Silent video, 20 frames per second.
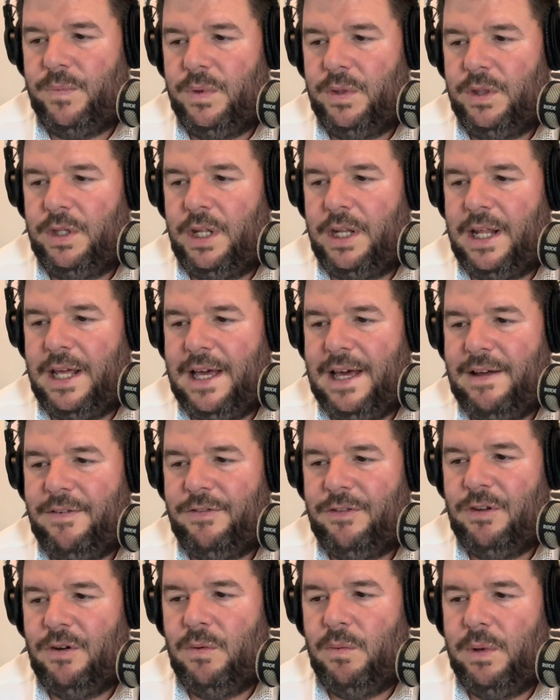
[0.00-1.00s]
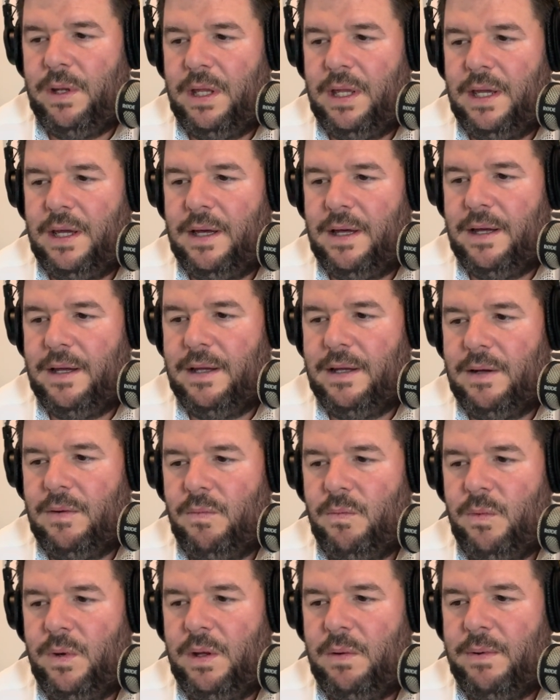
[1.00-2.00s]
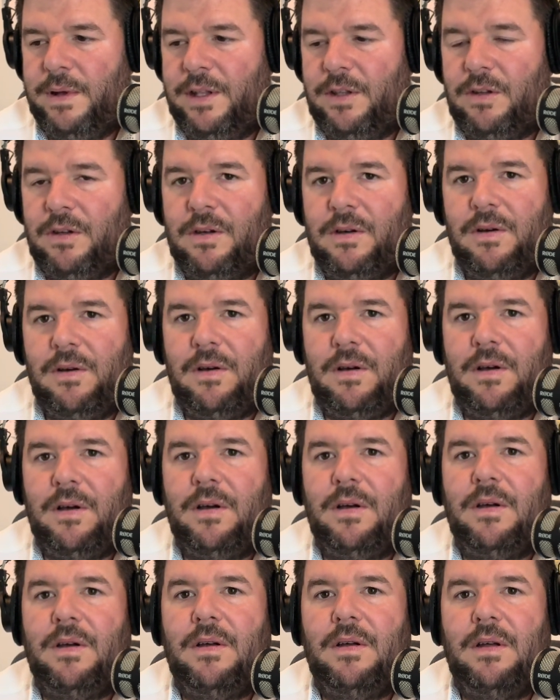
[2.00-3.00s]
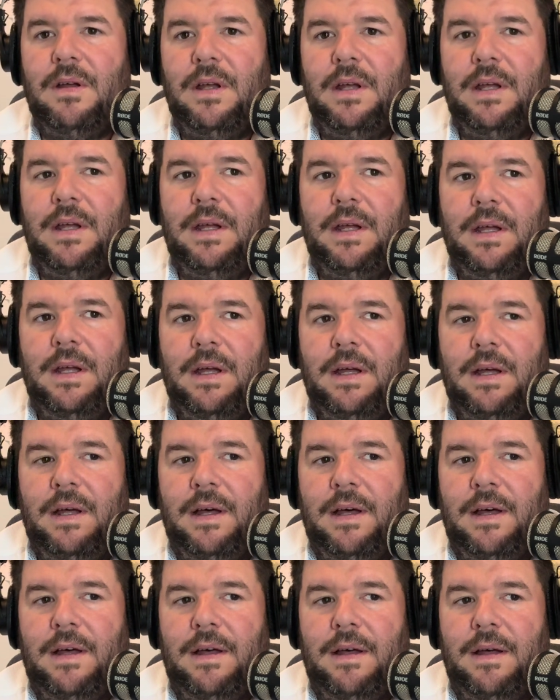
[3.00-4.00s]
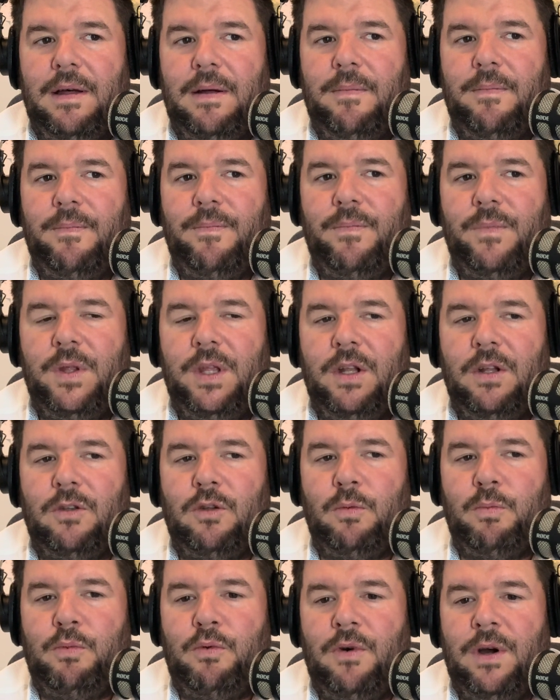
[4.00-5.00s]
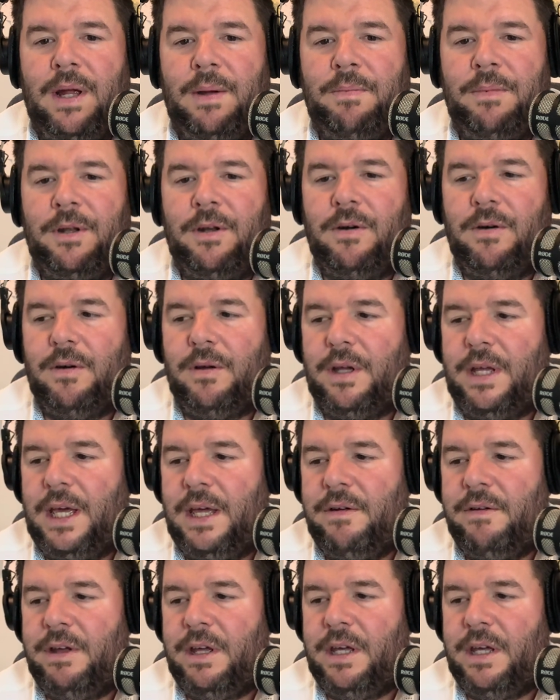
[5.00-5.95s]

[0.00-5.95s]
The day after we went to cook, to prep in our catering